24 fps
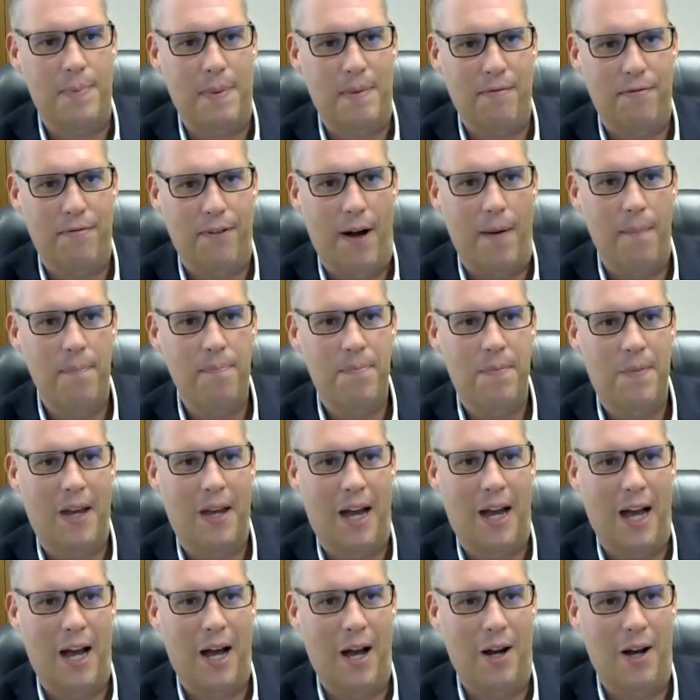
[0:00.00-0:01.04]
fun.
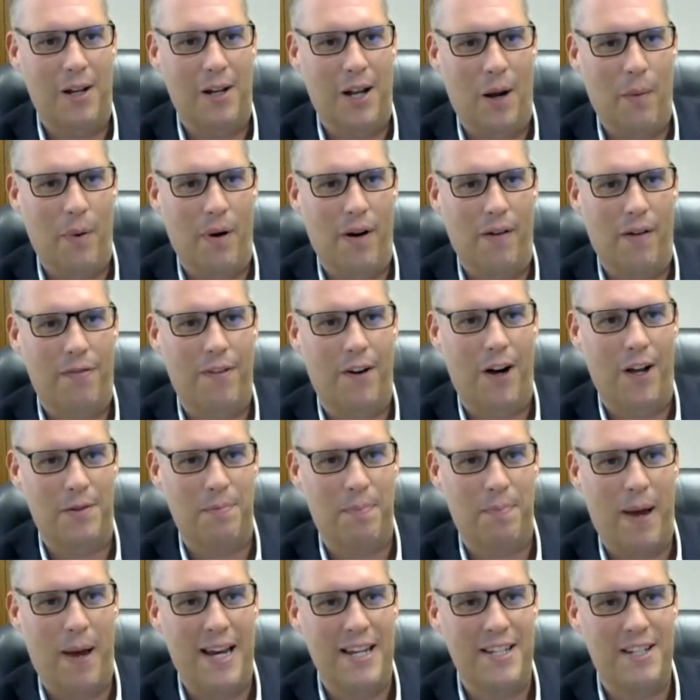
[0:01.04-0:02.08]
We're a
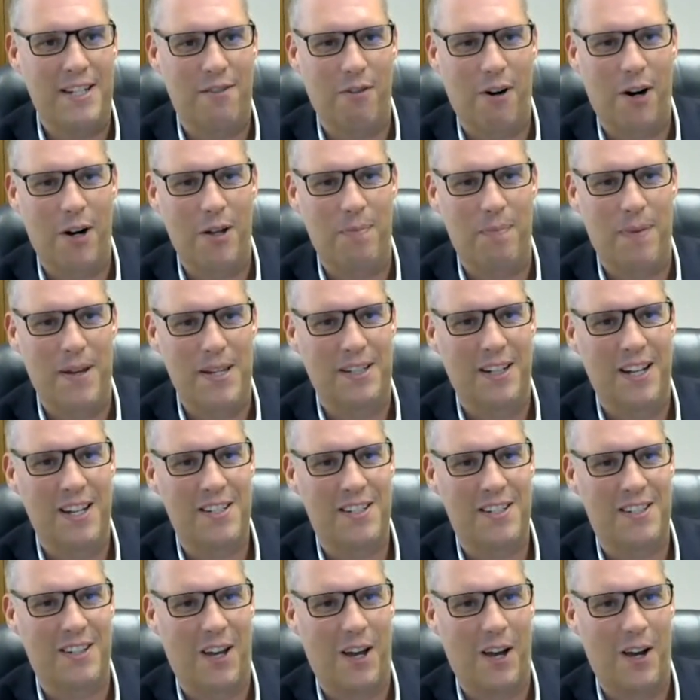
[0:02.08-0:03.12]
fast-paced growth
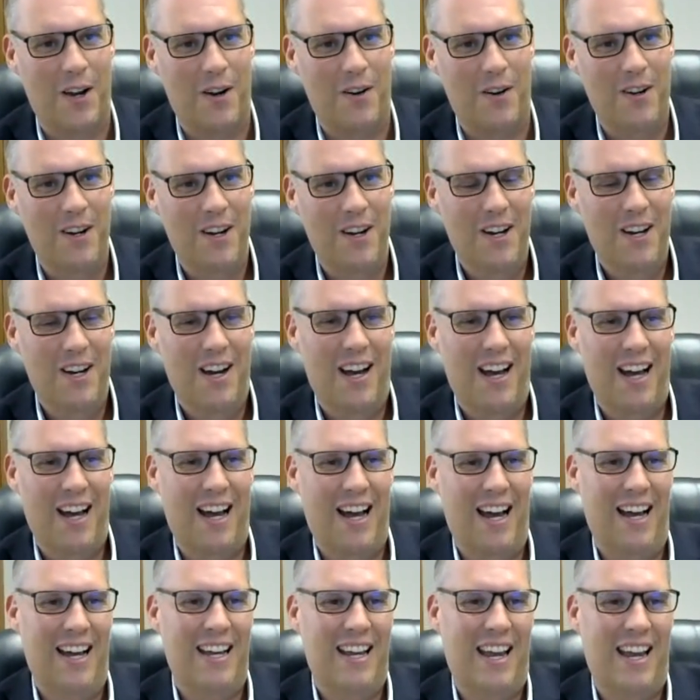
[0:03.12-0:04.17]
business, so
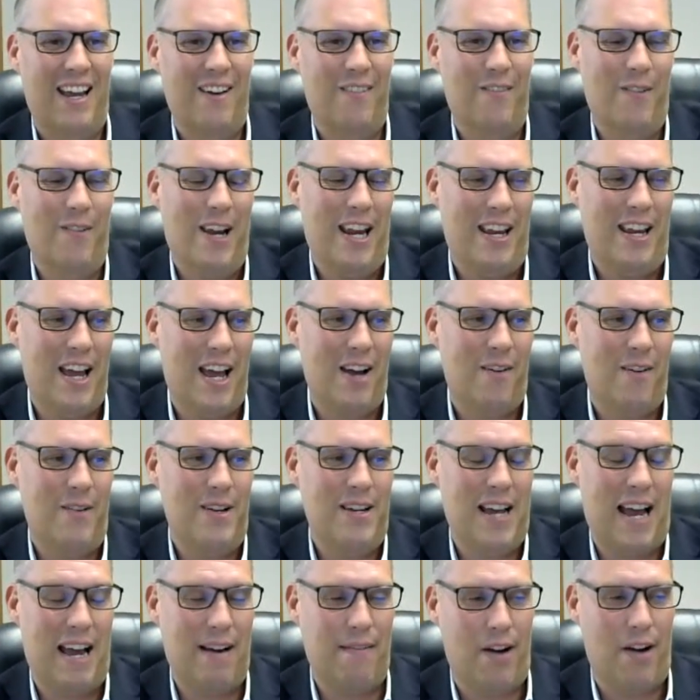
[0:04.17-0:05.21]
we have
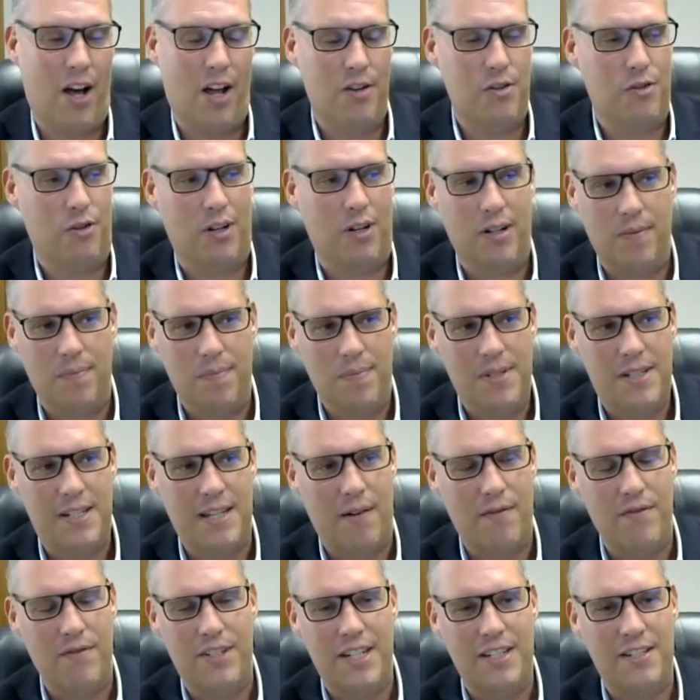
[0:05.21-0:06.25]

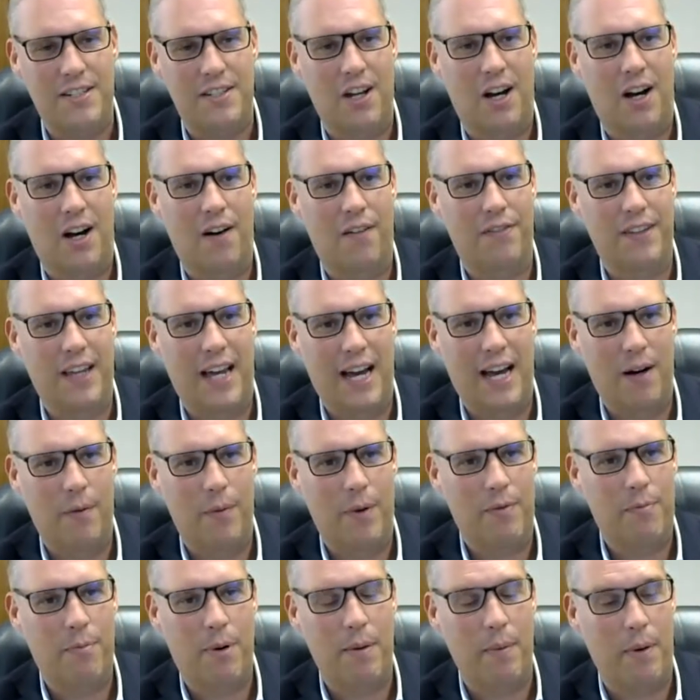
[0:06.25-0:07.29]
170 staff now.
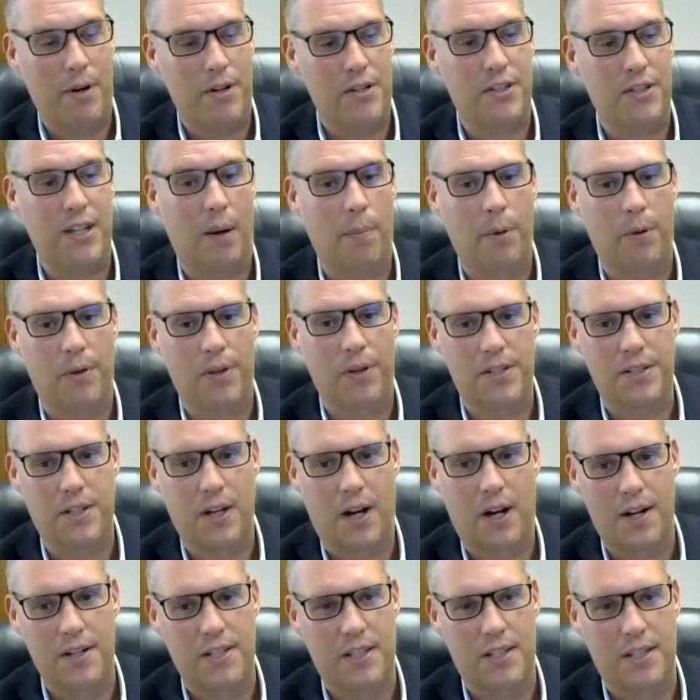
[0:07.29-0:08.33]
We've pretty much doubled the
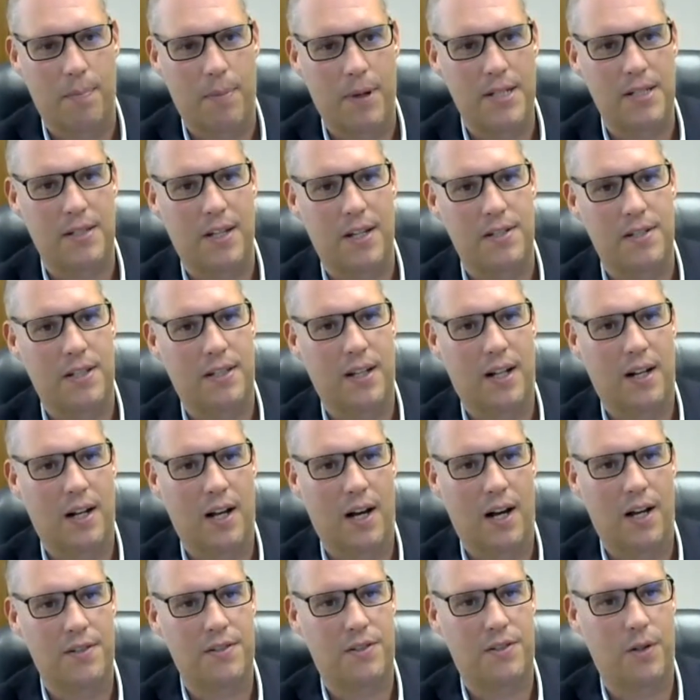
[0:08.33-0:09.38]
size of the business in the
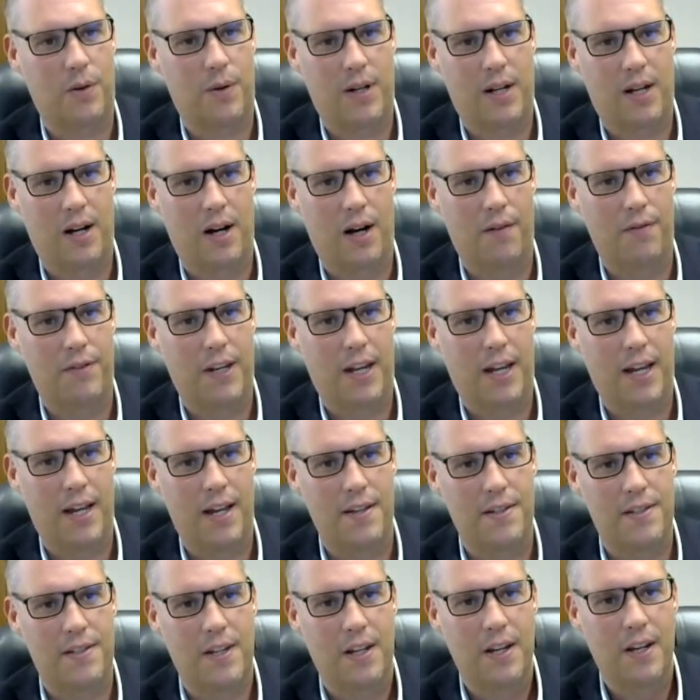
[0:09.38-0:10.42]
last 2.5
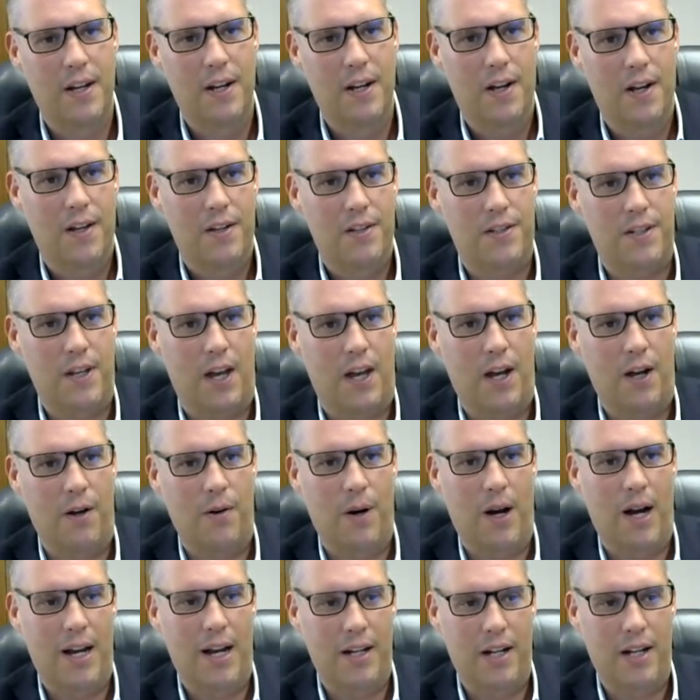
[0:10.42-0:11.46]
years.
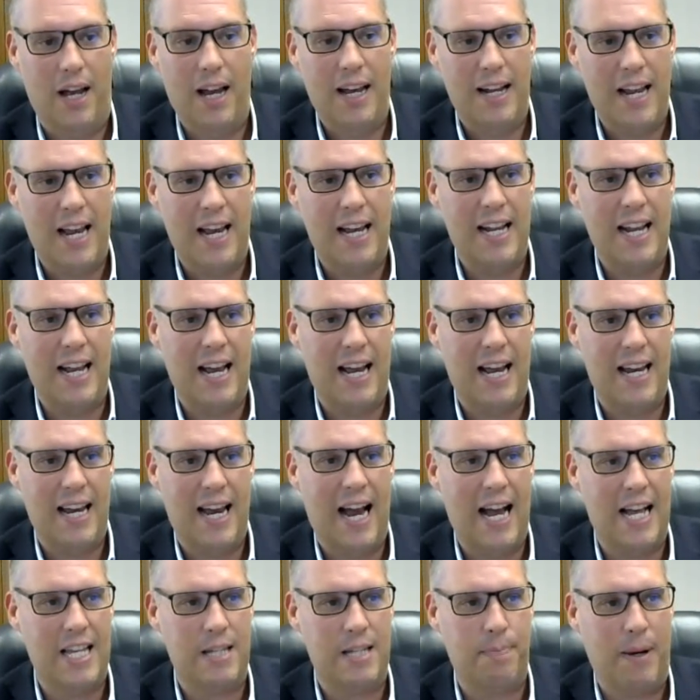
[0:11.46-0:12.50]
So it
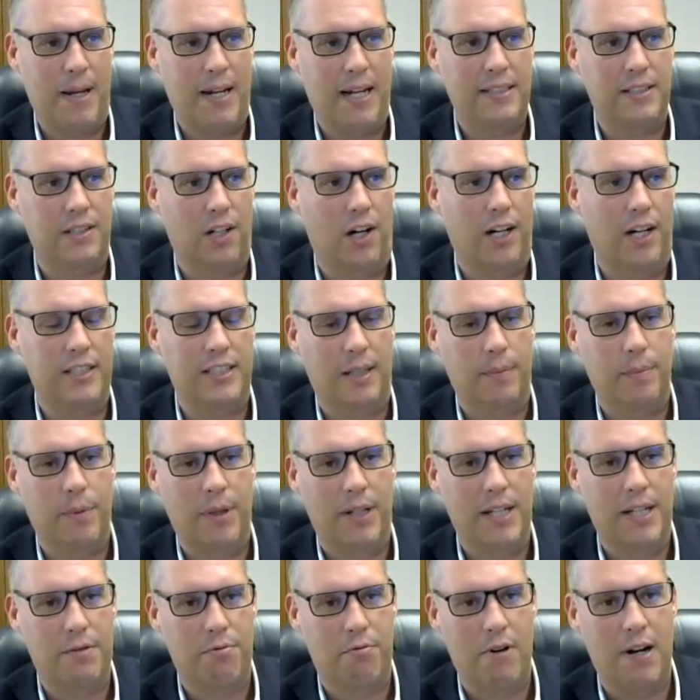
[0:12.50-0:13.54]
has been exciting, but
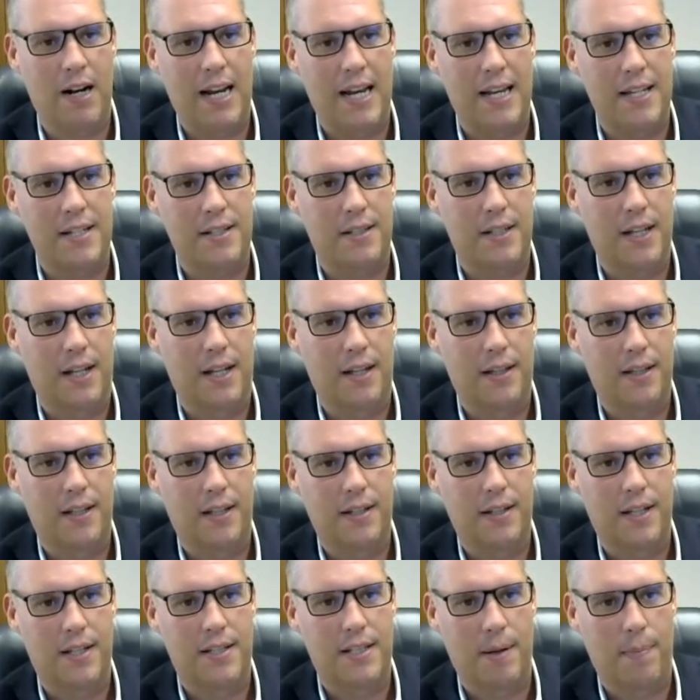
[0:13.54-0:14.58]
this really is
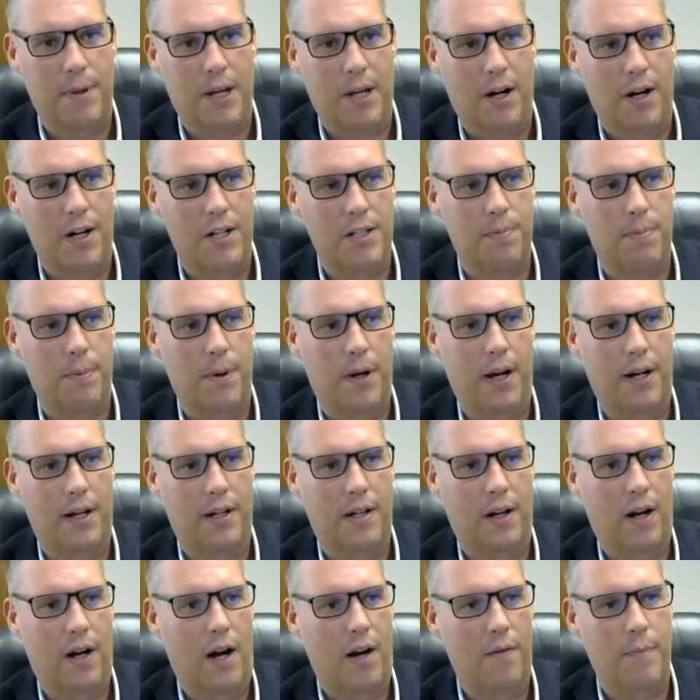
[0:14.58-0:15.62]
the tip of the iceberg.
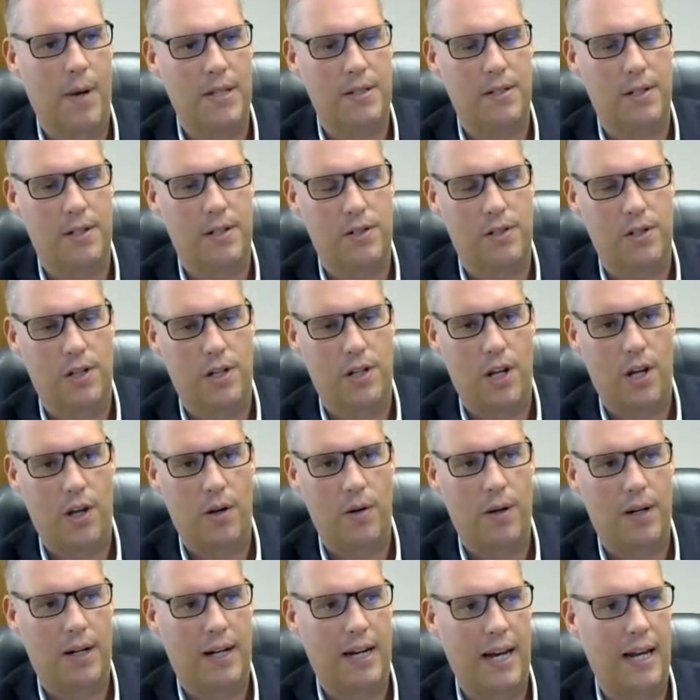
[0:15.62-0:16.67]
I've messaged to
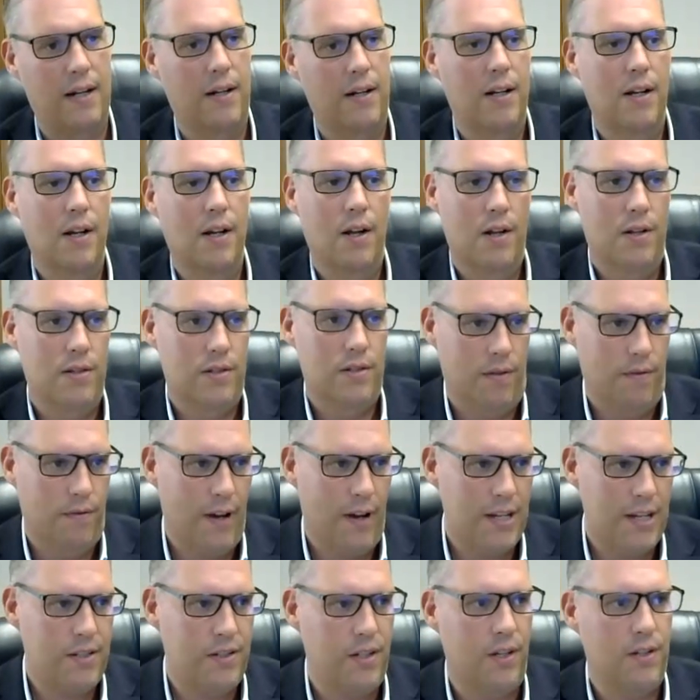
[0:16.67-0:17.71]
you and again,
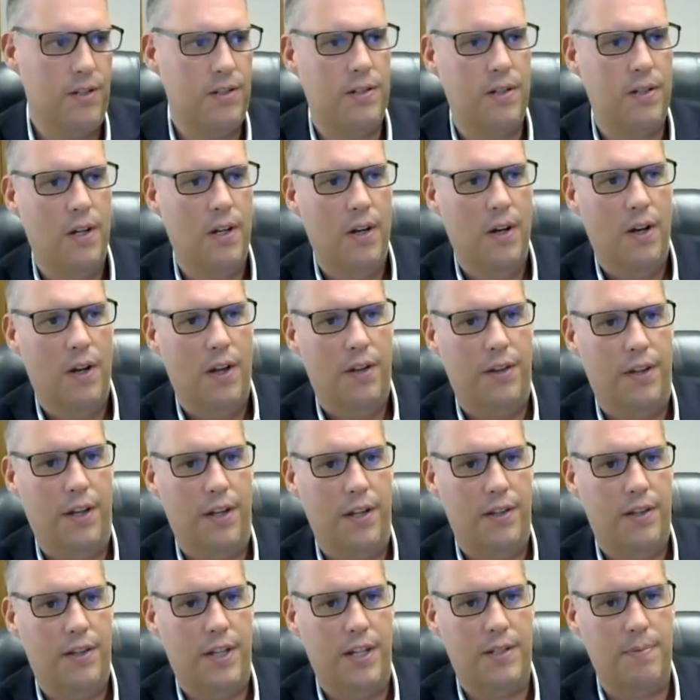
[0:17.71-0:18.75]
investors,
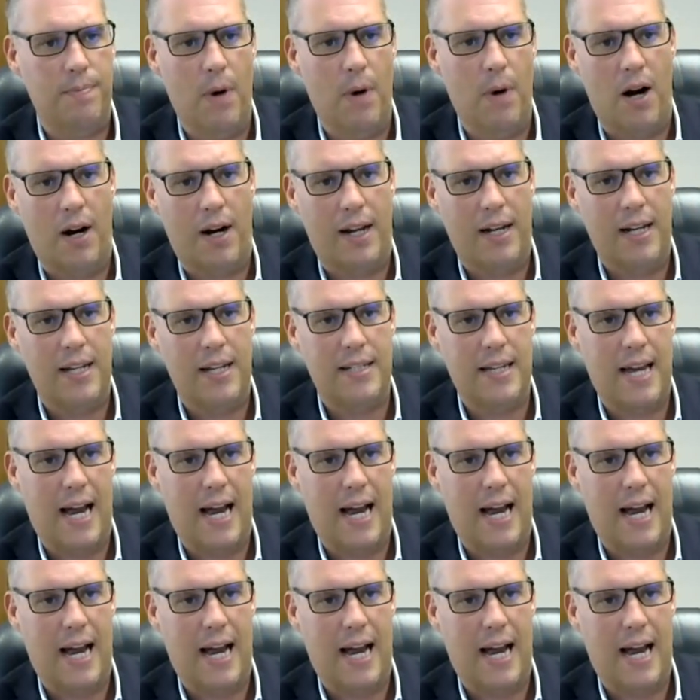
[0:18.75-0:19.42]
that this market is